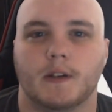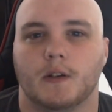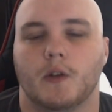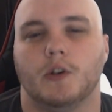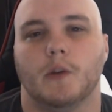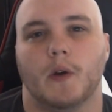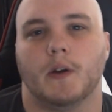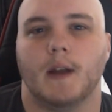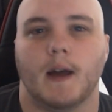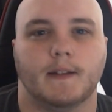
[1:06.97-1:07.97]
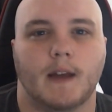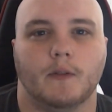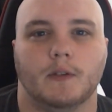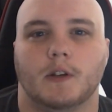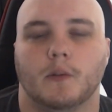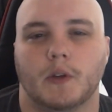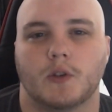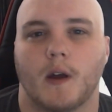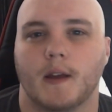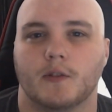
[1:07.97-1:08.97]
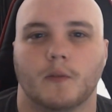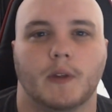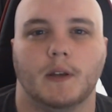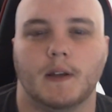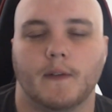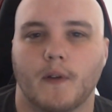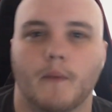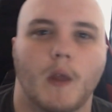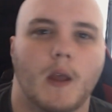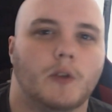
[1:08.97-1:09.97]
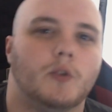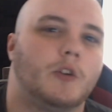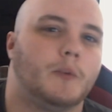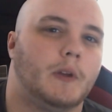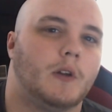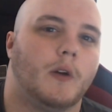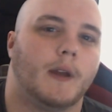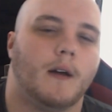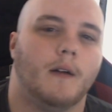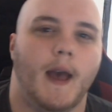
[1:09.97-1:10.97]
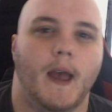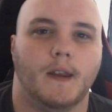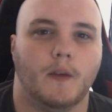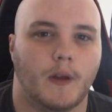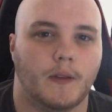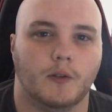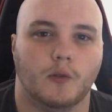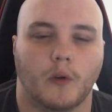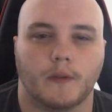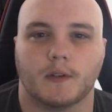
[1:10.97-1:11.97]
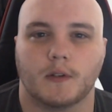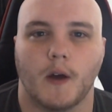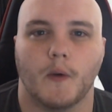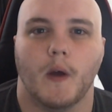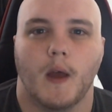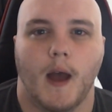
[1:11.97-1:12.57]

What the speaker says: You know, you could be on a night out, you could be trying something different, you could be going out anywhere that you want to go,